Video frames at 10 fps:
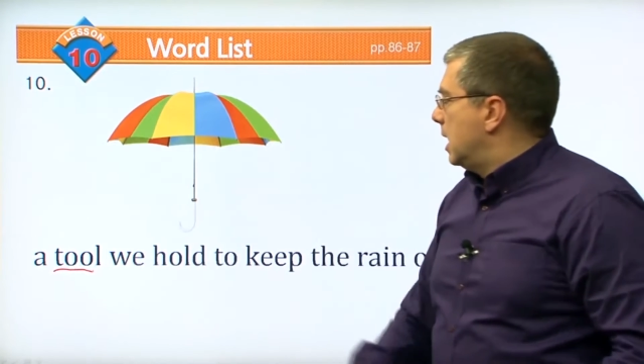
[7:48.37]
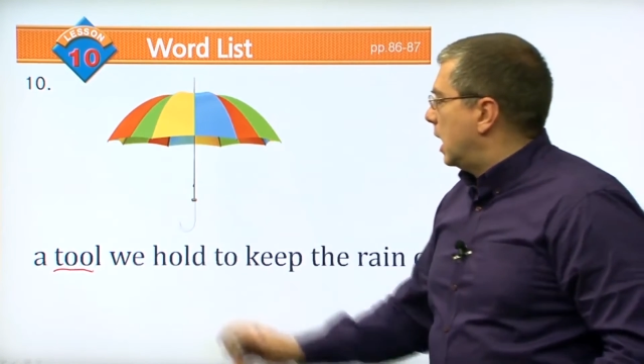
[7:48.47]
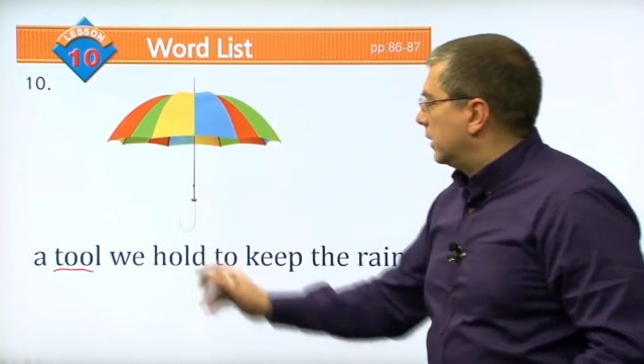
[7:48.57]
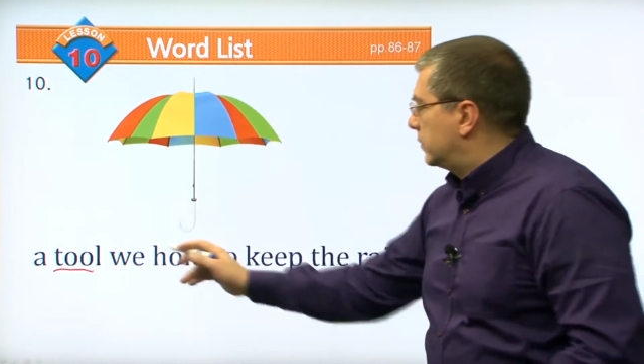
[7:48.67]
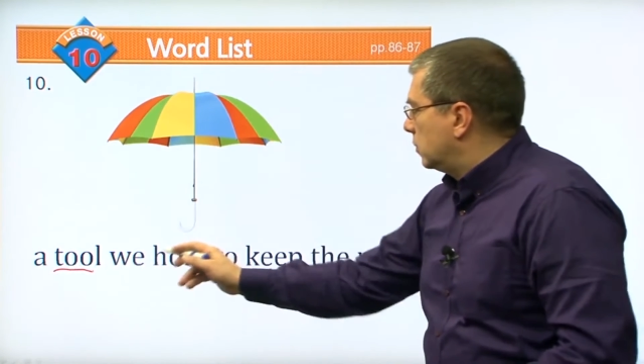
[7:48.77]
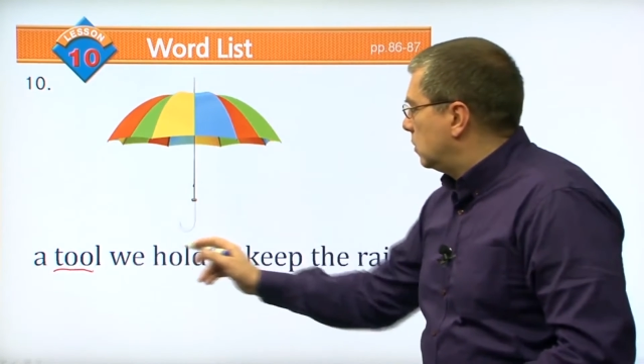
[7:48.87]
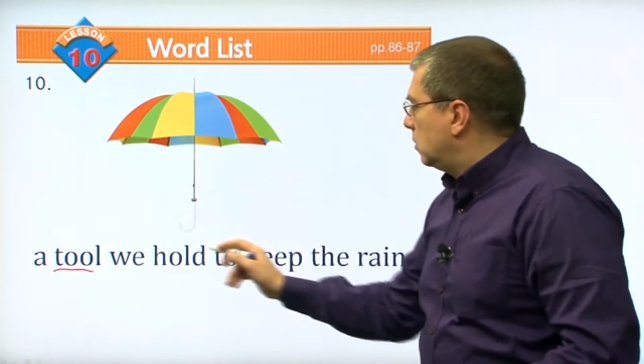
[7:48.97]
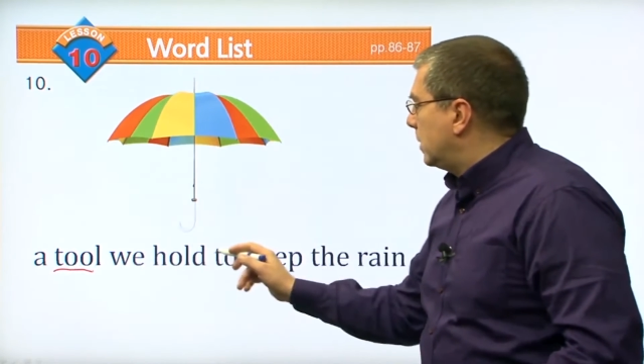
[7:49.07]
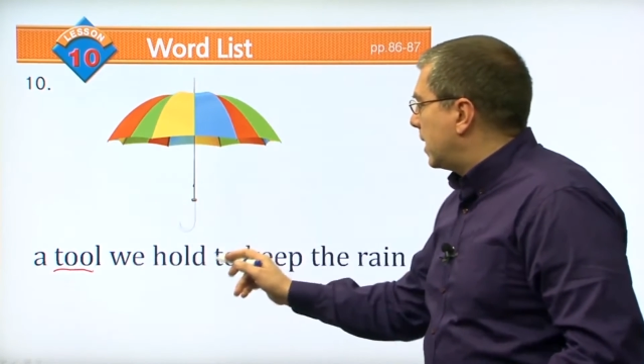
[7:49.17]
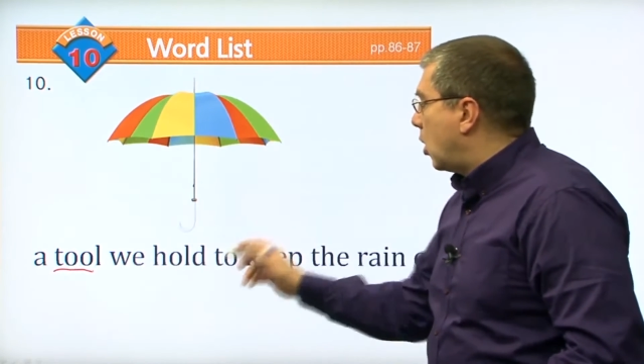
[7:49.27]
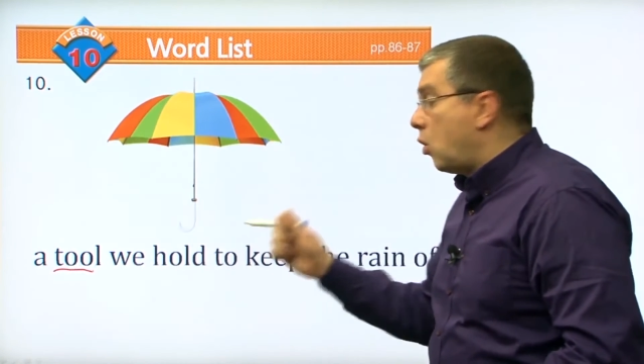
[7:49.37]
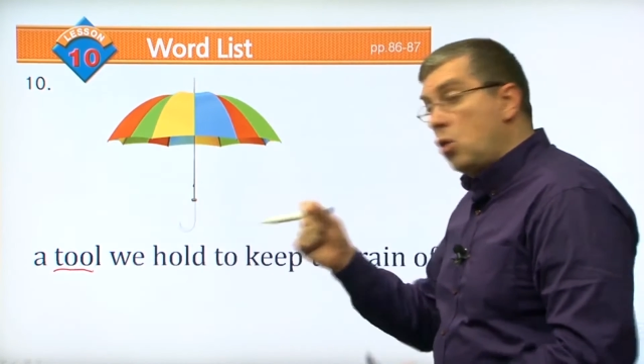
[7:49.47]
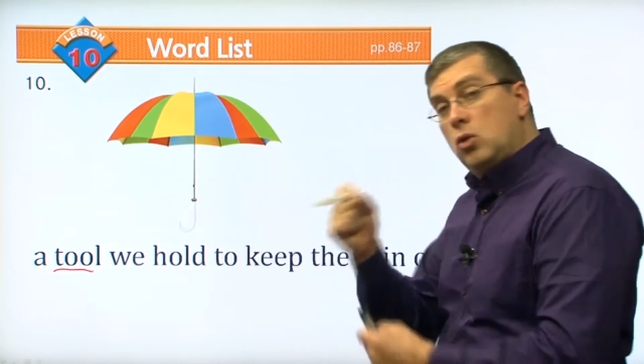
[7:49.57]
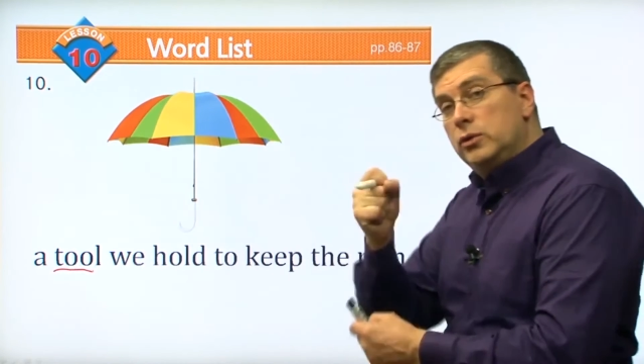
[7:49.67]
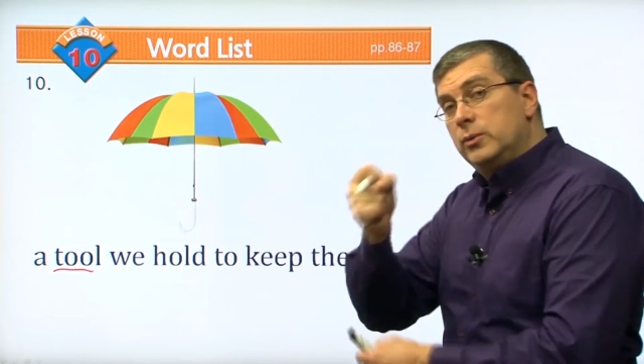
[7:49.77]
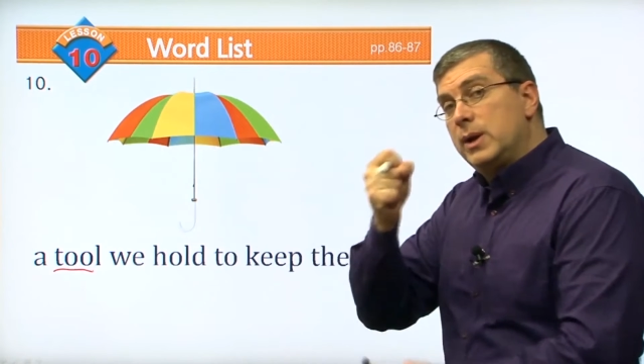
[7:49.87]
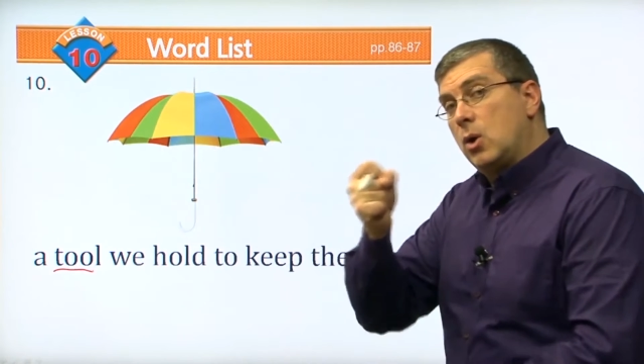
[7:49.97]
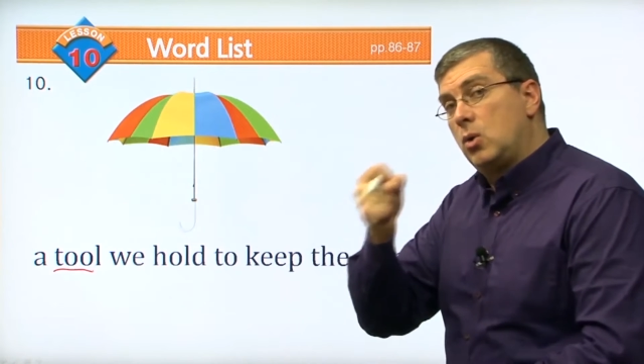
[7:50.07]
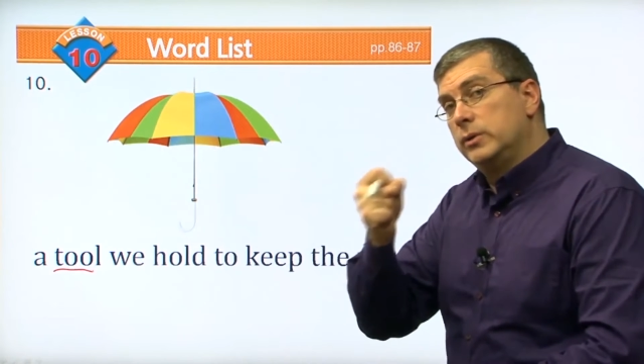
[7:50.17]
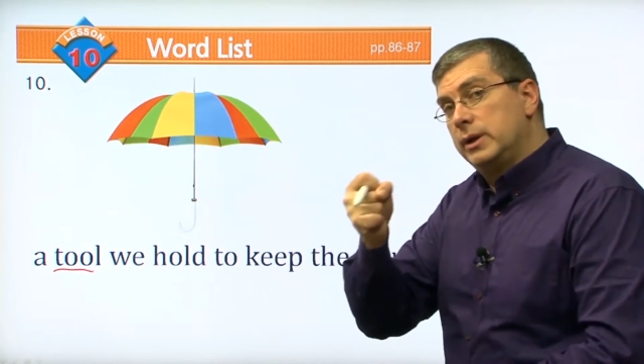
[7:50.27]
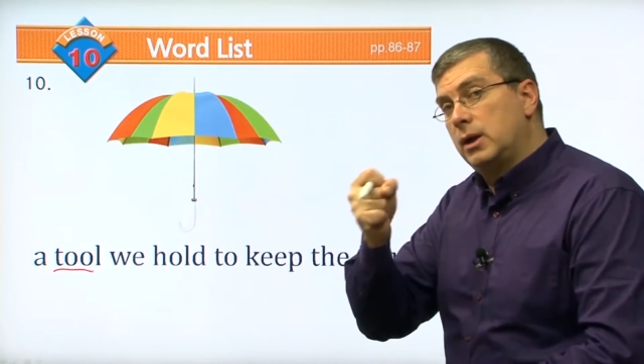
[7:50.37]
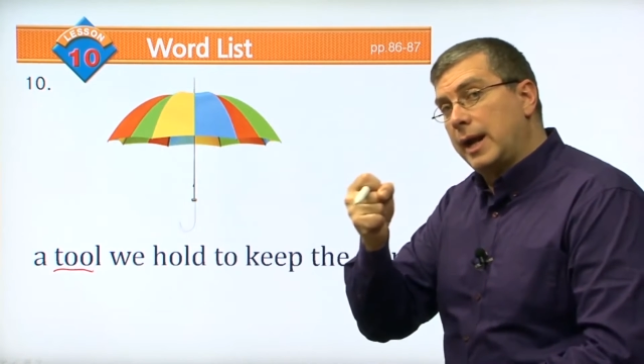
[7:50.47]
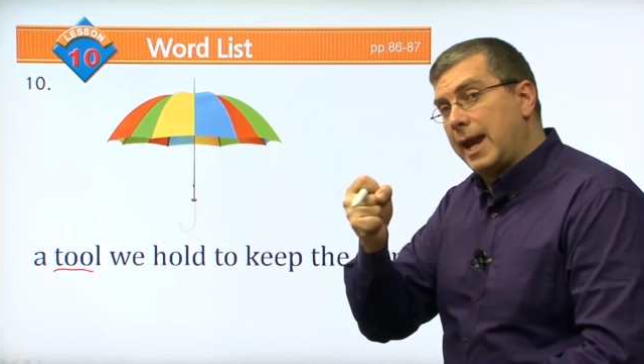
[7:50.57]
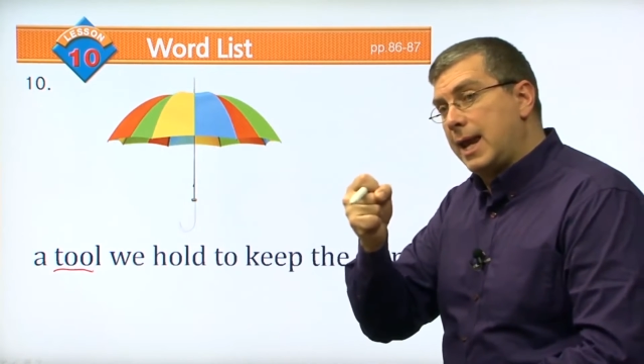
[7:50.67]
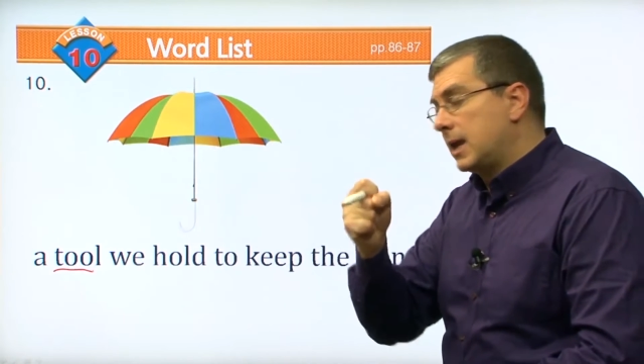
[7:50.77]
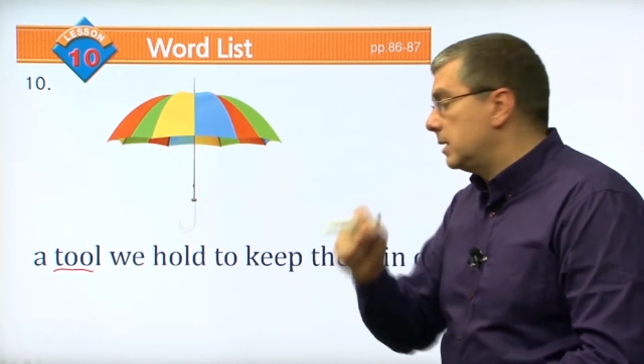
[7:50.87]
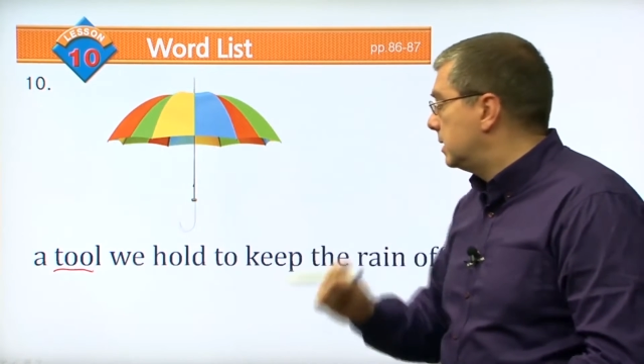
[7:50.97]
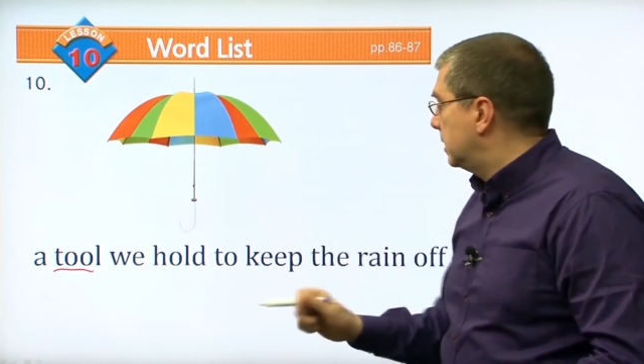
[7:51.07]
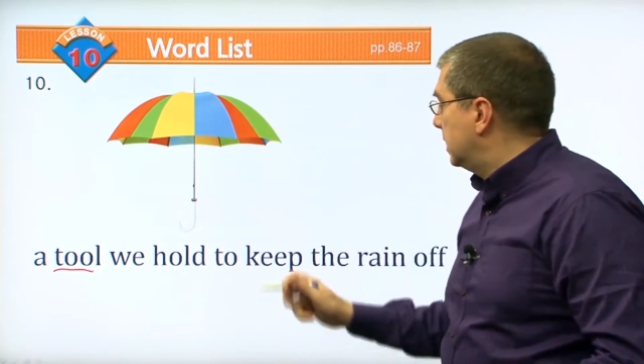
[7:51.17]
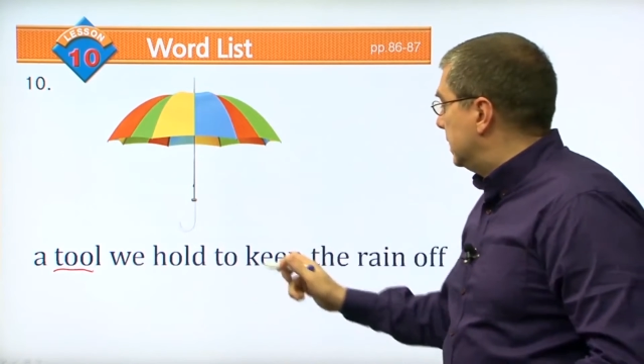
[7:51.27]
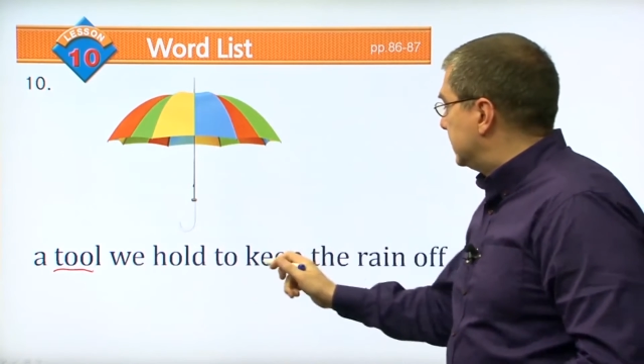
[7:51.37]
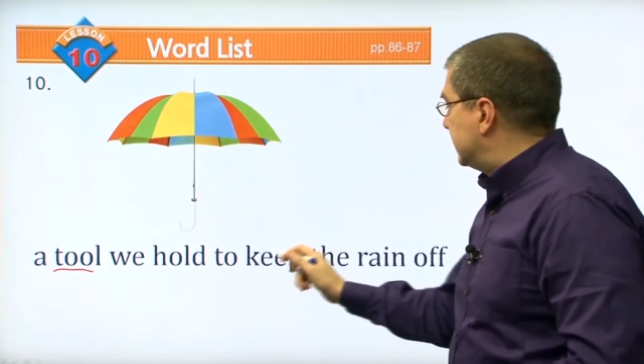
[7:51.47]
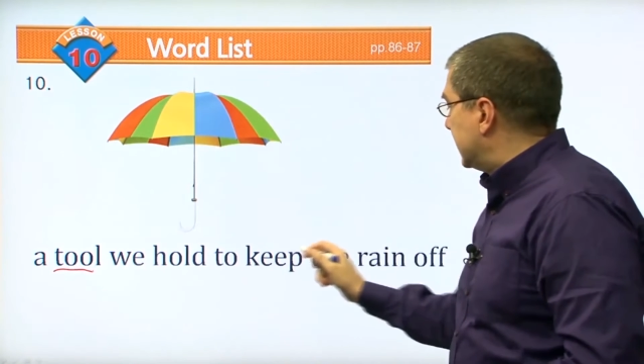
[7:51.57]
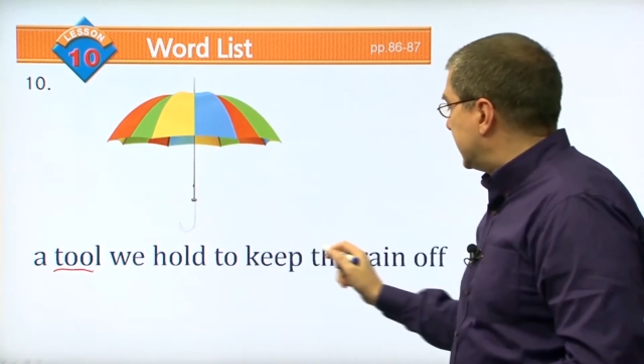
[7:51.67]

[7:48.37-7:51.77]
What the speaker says: A tool we hold in our hand to